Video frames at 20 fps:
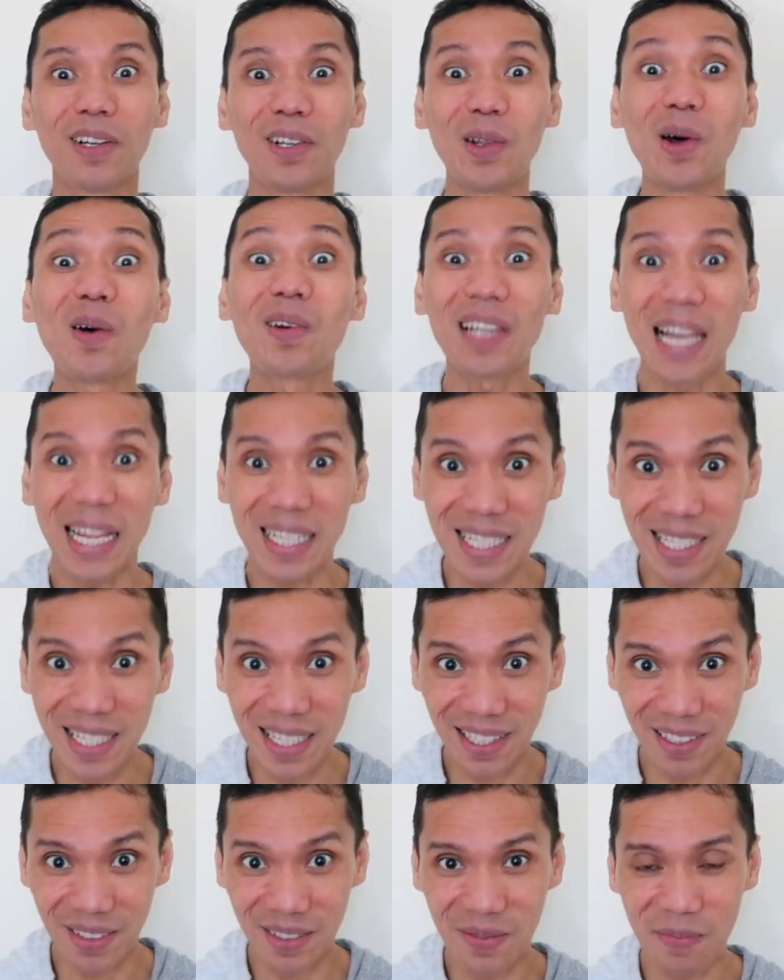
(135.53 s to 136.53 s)

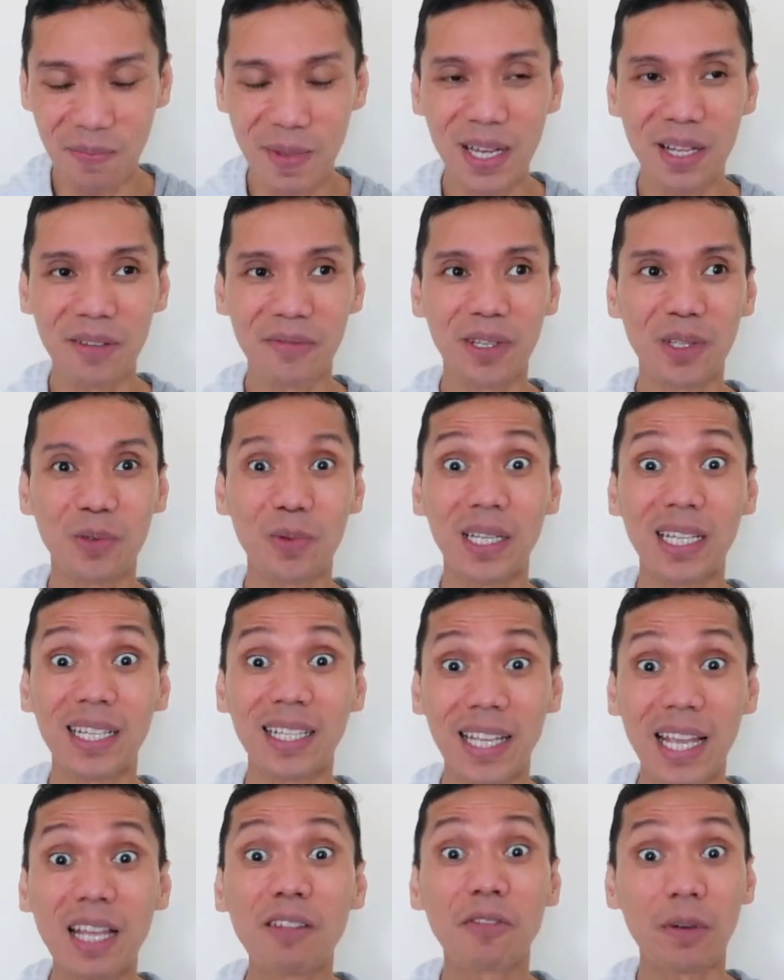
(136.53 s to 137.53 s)
long-lasting benefit we
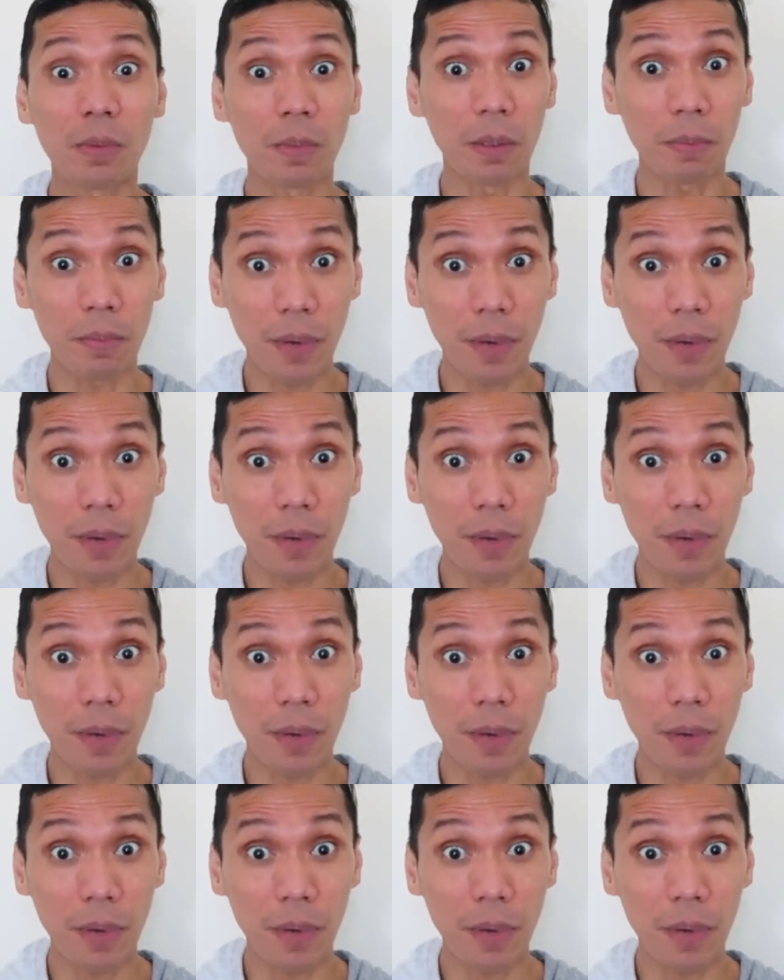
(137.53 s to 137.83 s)
can gain from the